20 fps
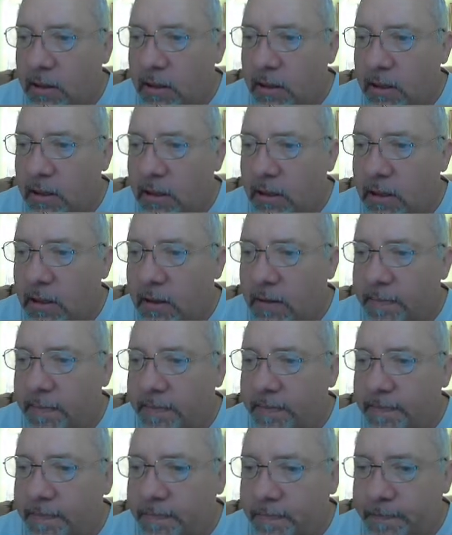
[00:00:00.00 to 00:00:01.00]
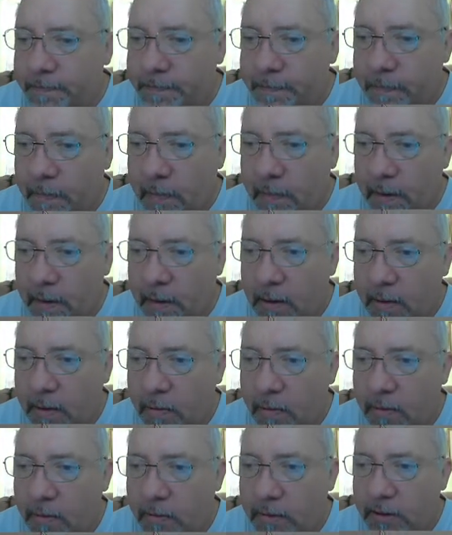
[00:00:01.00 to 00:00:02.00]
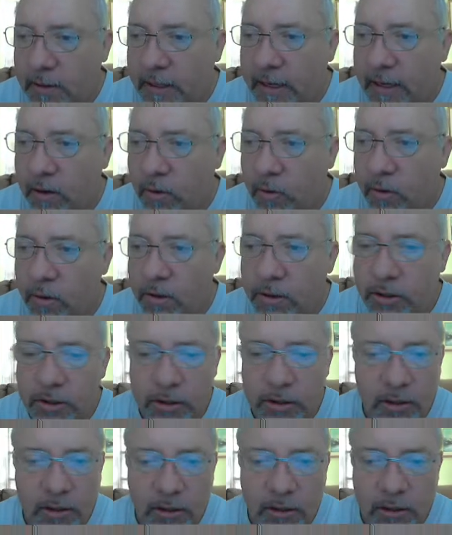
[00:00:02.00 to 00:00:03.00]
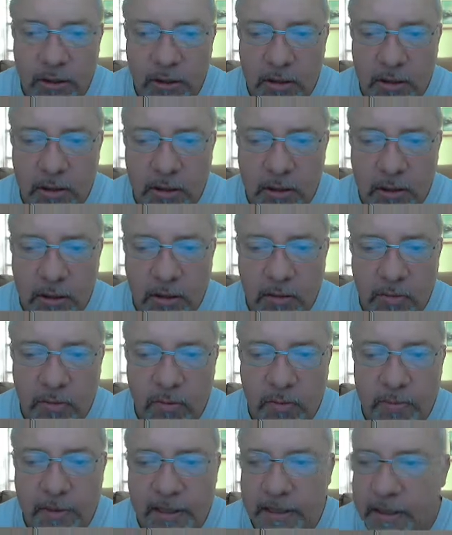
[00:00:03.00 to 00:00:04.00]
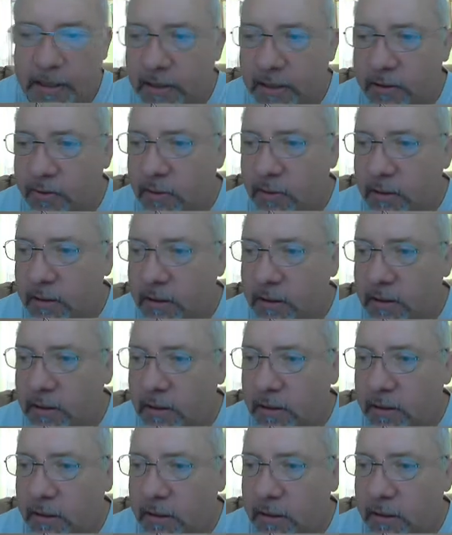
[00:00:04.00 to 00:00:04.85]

I want that orange. We'll pick this one.